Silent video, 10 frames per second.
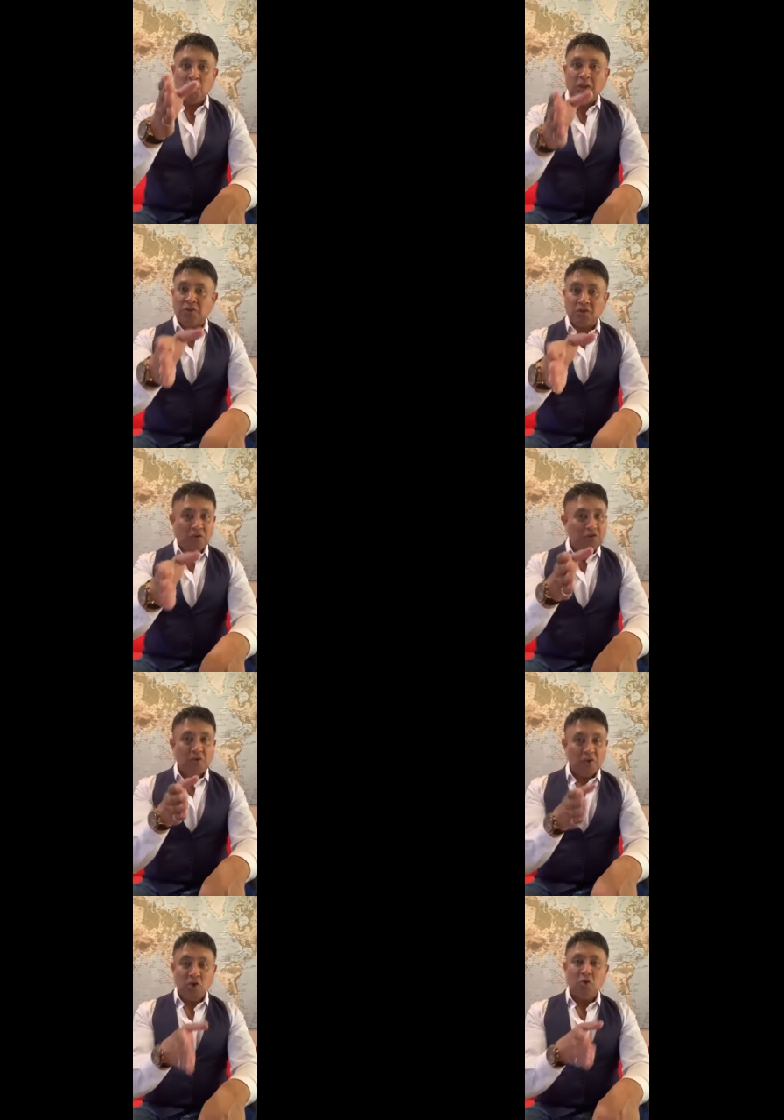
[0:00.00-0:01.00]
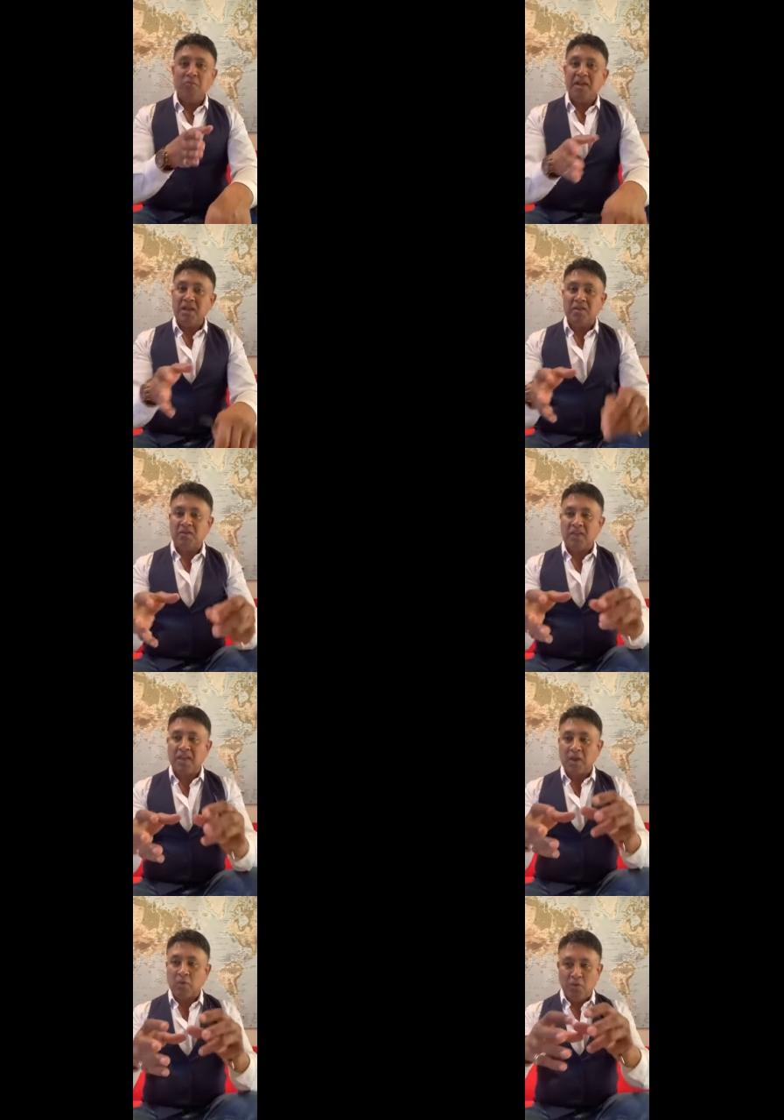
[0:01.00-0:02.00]
It's just you and me, you
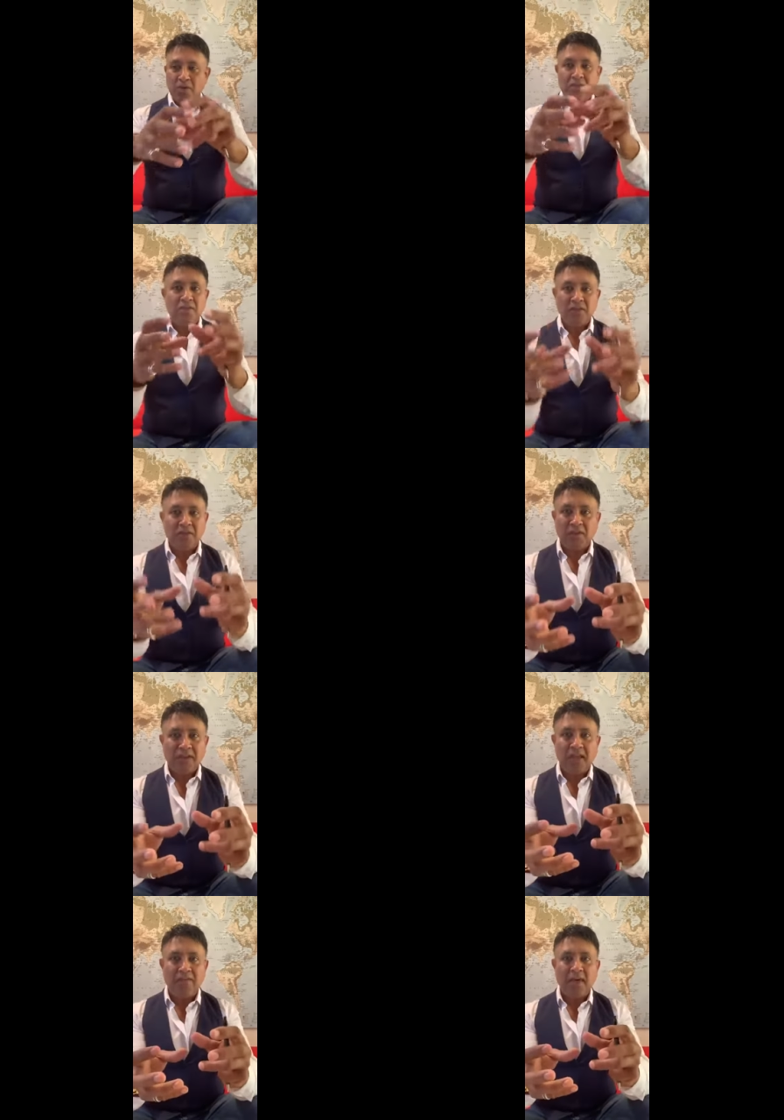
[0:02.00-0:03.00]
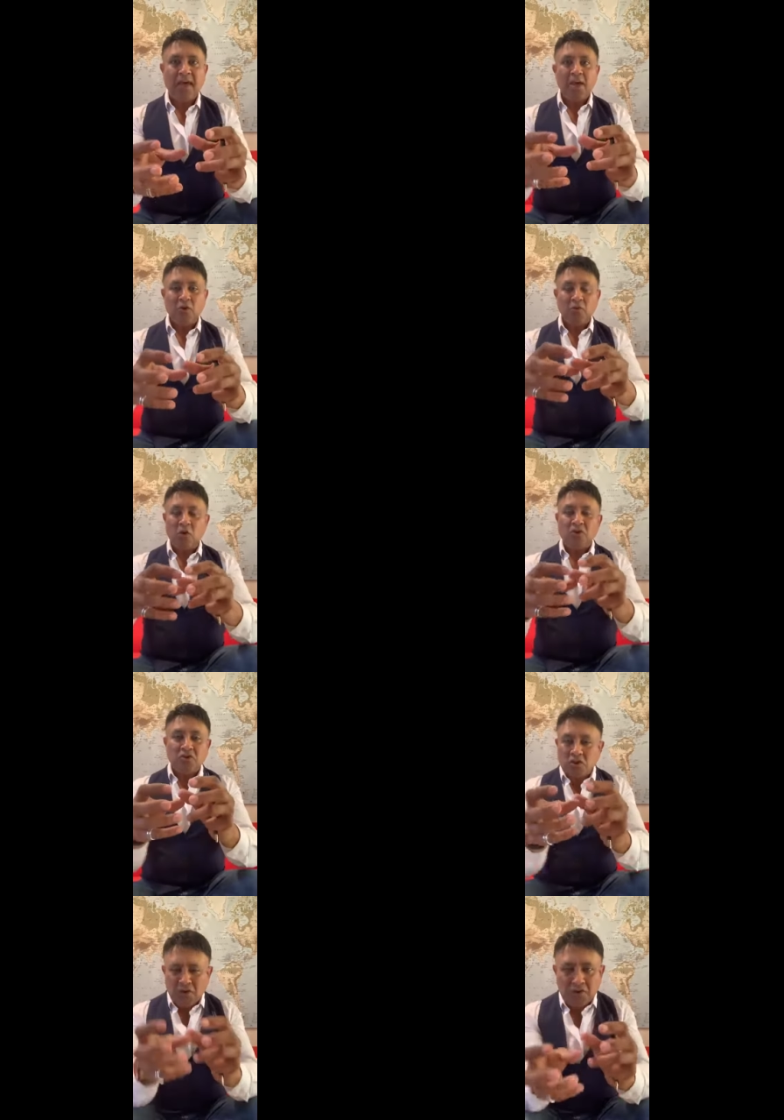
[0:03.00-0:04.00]
see. We're in this together. You're
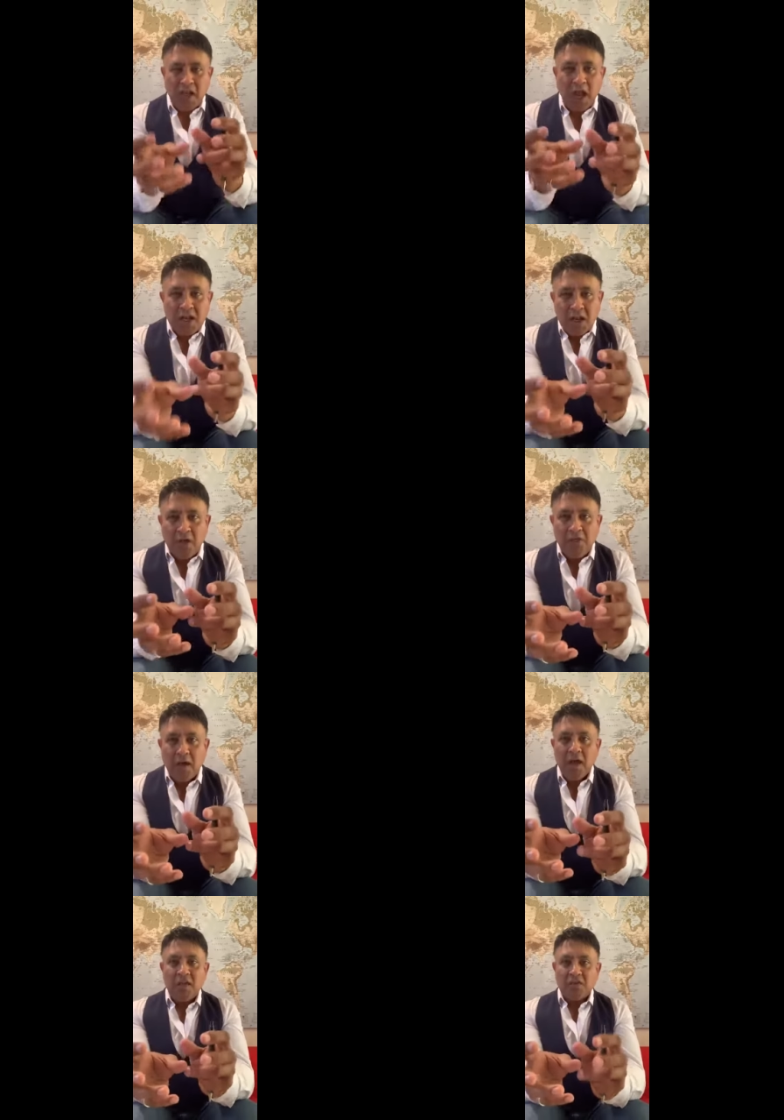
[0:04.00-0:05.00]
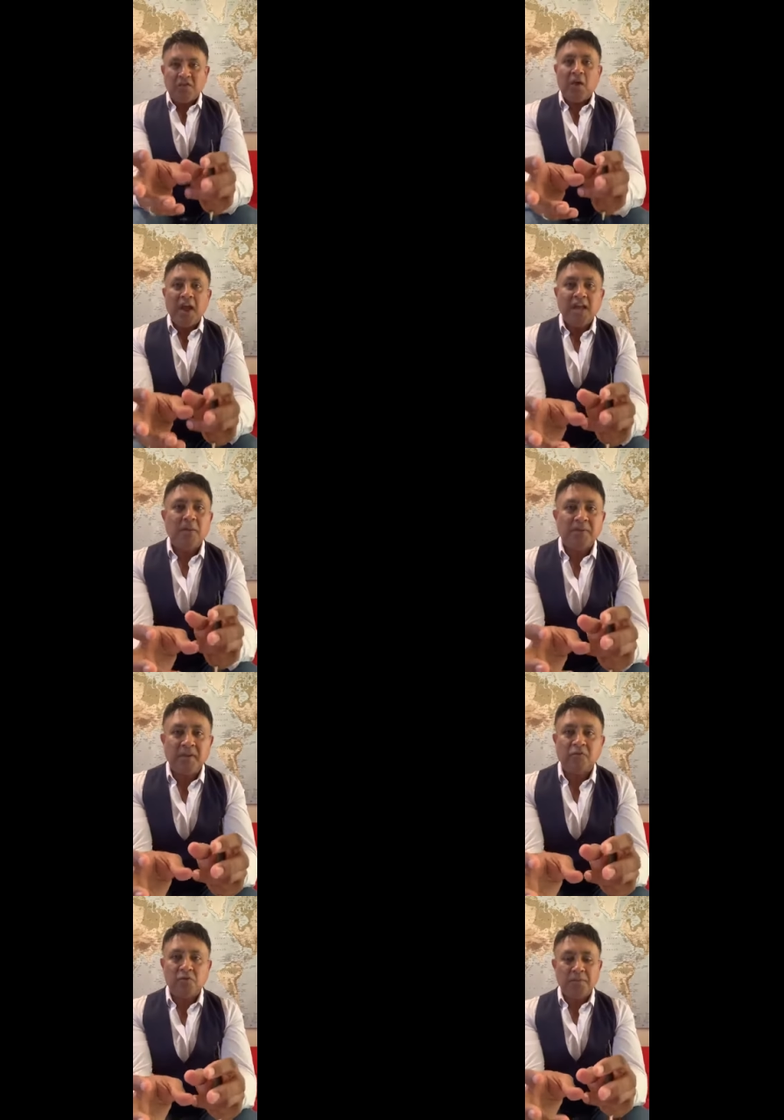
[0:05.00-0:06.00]
not just another signed up
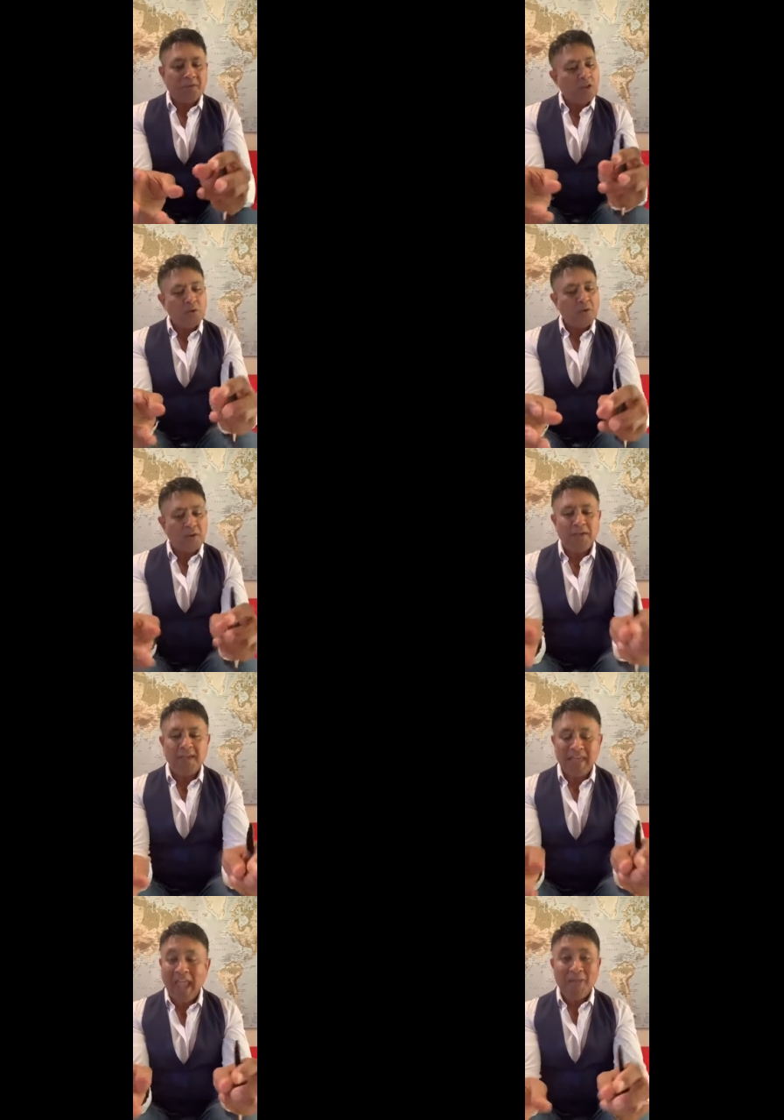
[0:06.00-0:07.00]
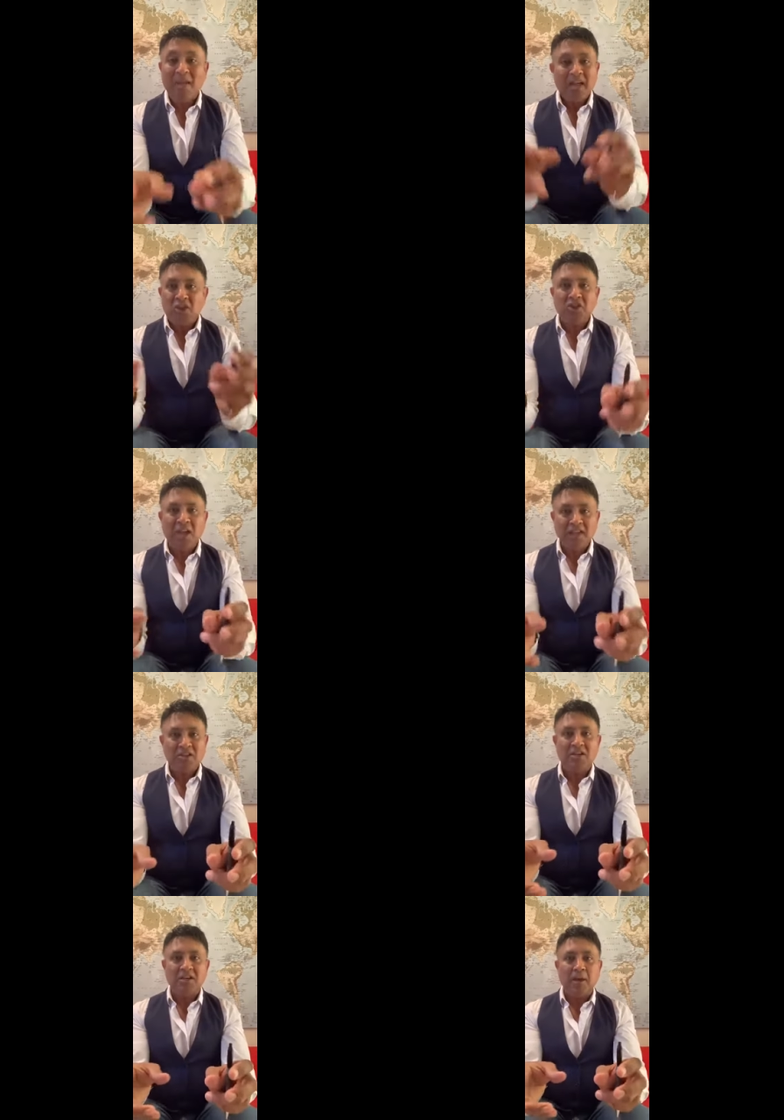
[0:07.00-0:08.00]
distributor to another game
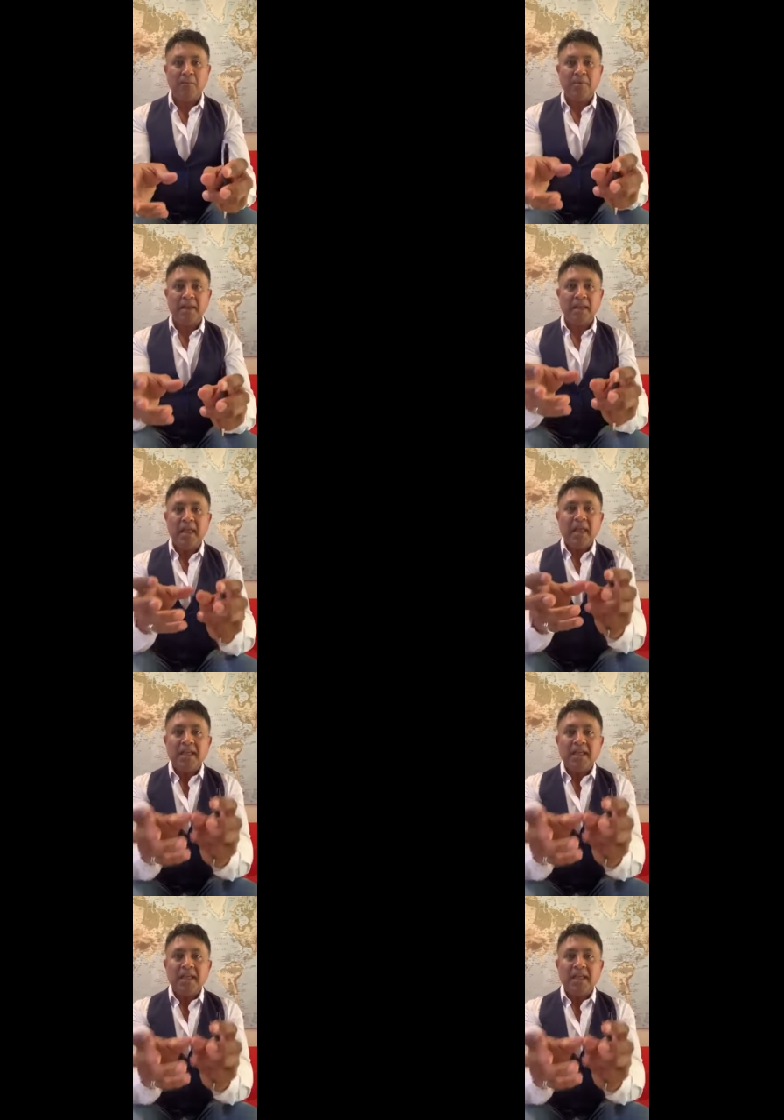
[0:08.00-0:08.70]
changing company.